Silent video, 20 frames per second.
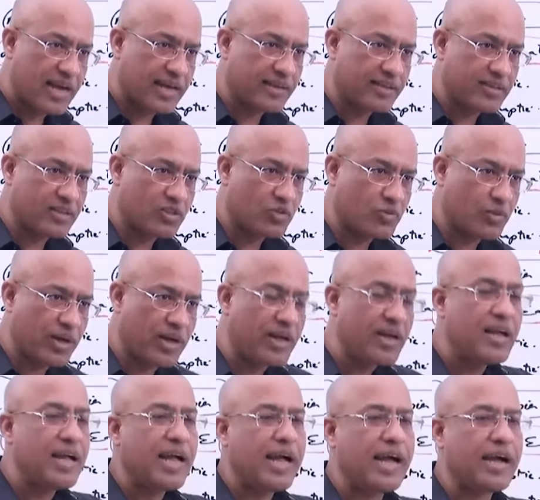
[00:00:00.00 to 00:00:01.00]
and in this
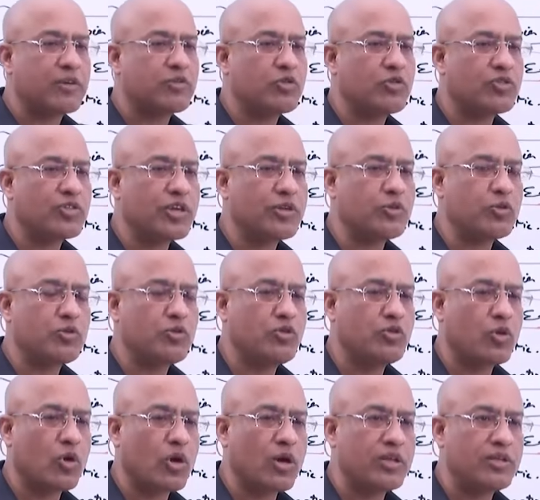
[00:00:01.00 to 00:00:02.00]
way
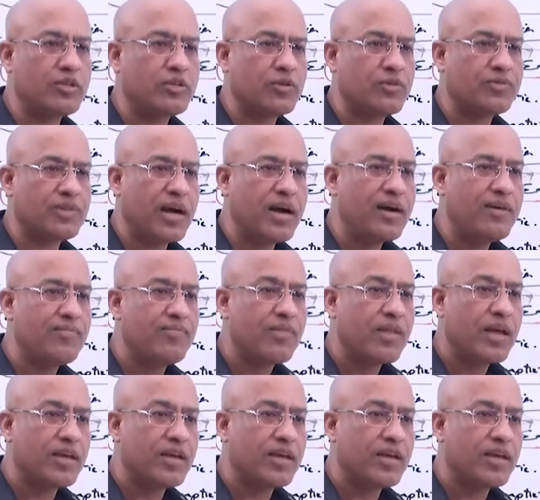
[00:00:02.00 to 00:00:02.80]
exocytosis or release of the